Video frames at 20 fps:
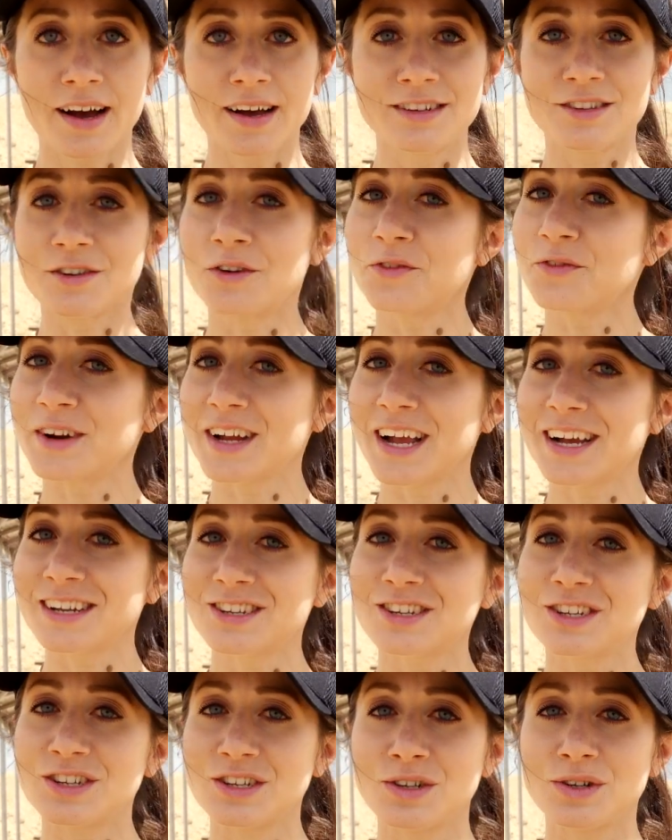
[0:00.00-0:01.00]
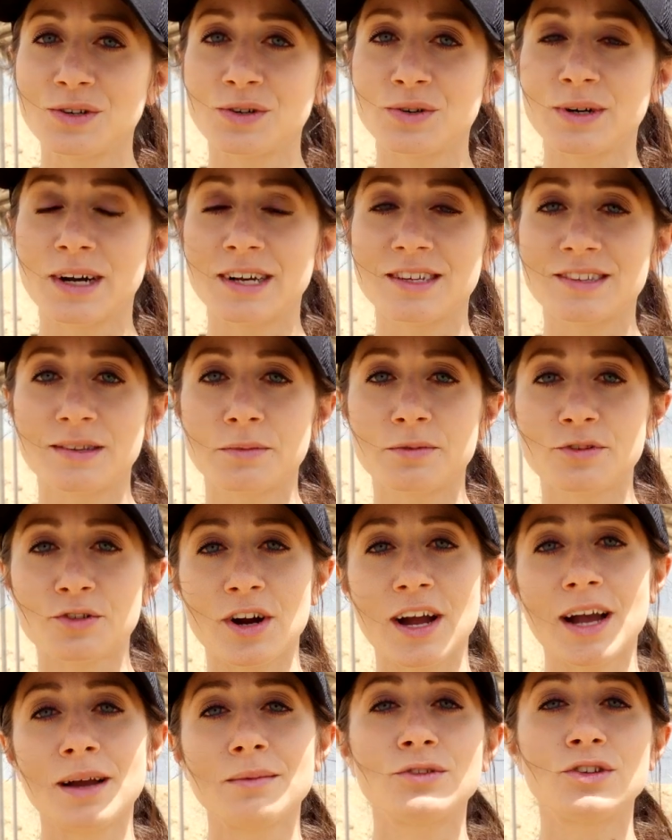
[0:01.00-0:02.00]
Don't forget to
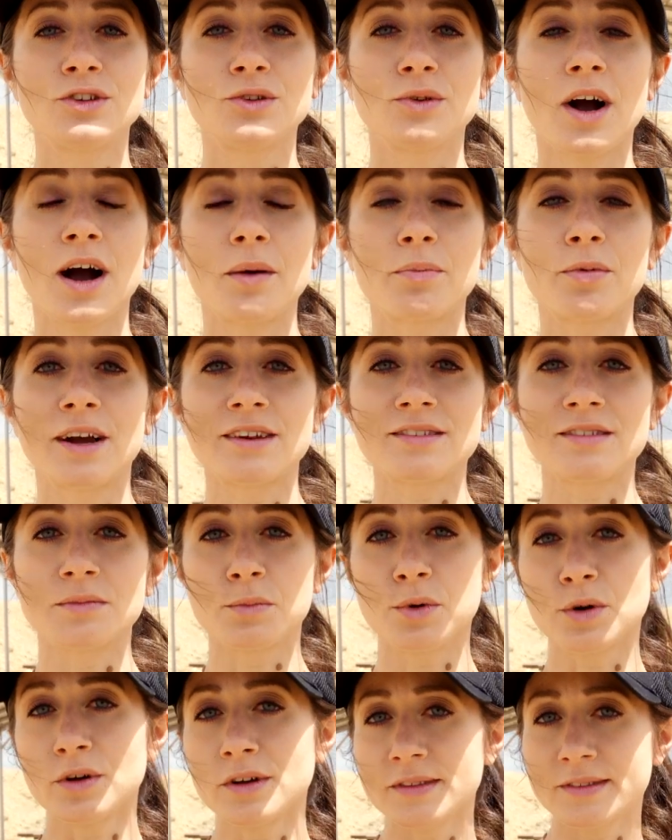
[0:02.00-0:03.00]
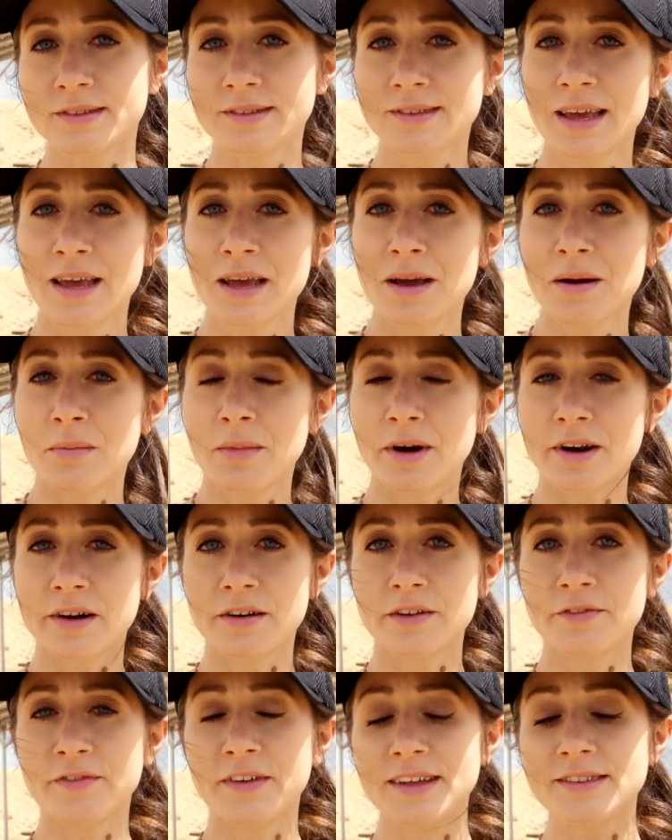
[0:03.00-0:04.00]
subscribe to Hot Brass and Bullets,
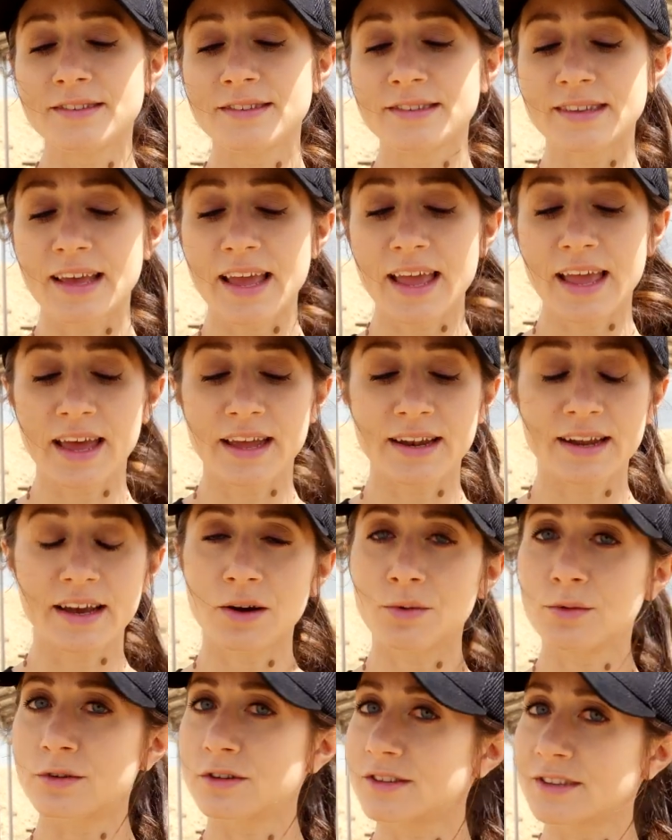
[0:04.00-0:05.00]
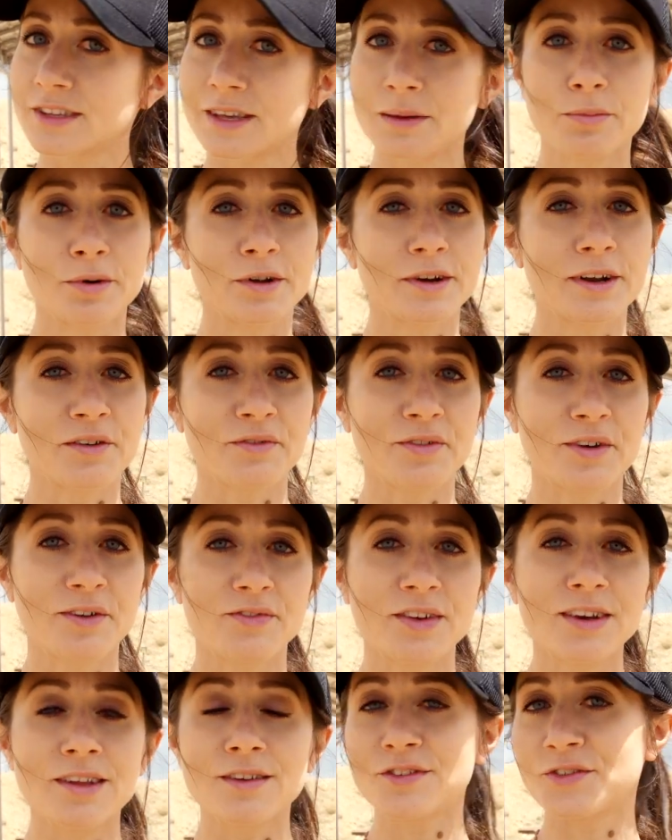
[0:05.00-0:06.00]
Modern Defense, and we'll just keep putting out fun
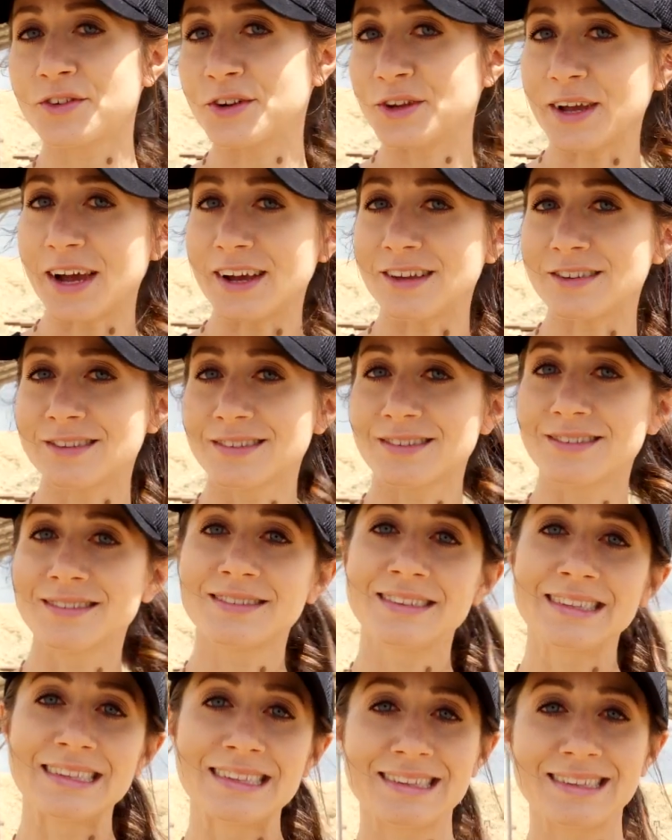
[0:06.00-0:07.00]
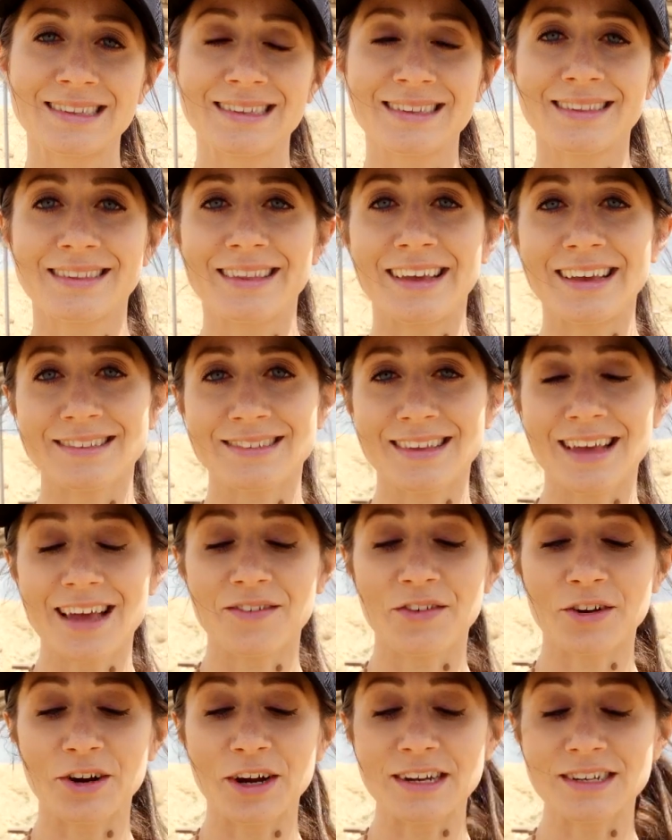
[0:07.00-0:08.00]
videos for you guys. Thanks.
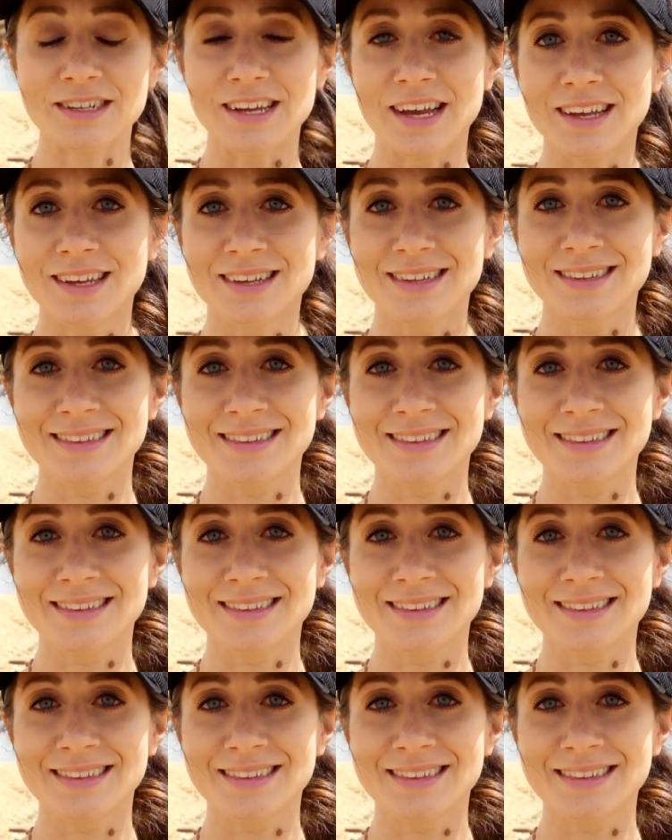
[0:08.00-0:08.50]
Have a great day.